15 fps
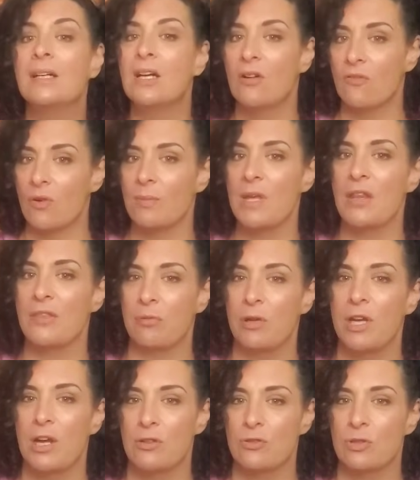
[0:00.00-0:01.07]
from that
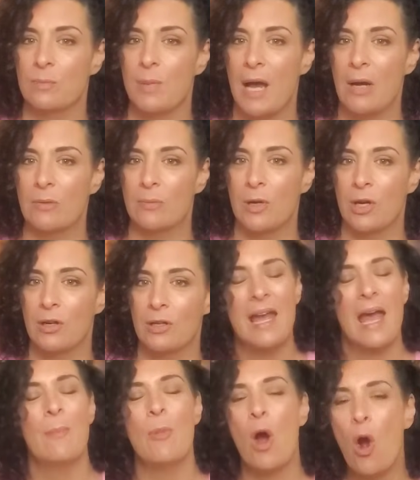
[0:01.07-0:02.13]
300 pound mark.
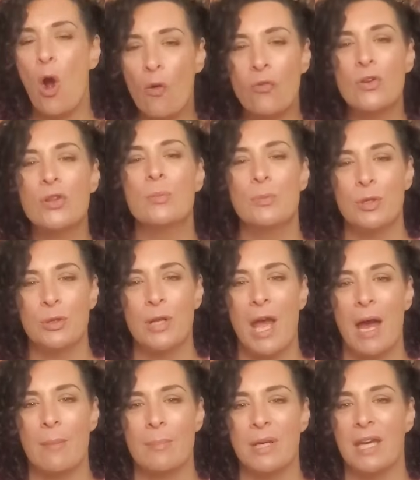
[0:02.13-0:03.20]
I'm over the moon
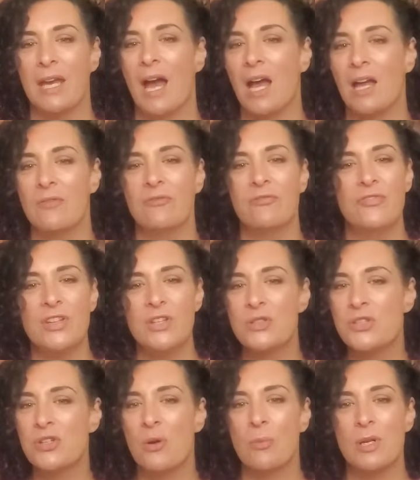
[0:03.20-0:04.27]
happy. I feel
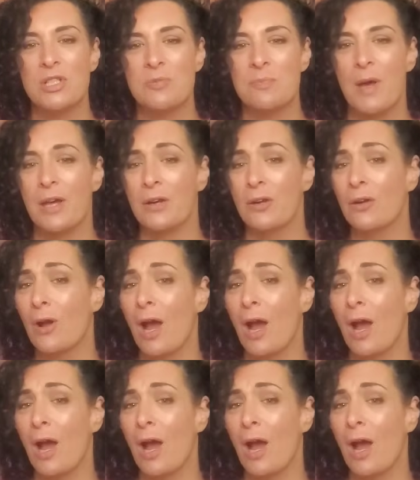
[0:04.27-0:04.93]
so much better.